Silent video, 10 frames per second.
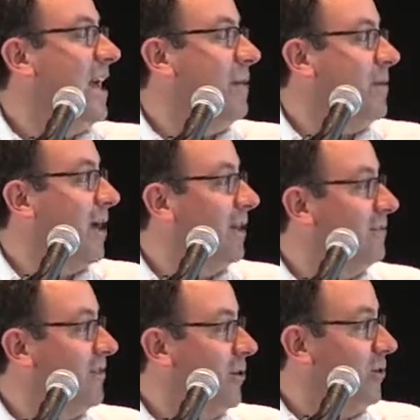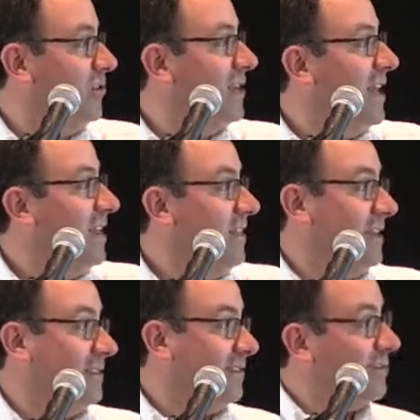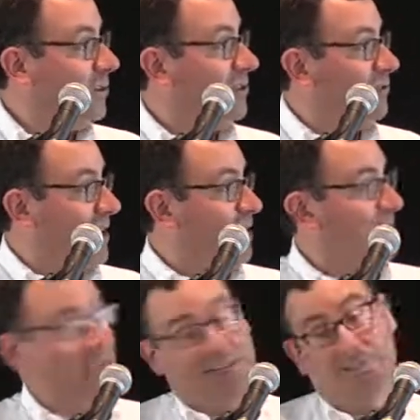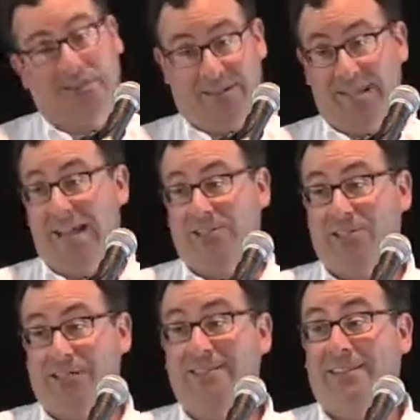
um, all of those things, and of course the recommendation engines,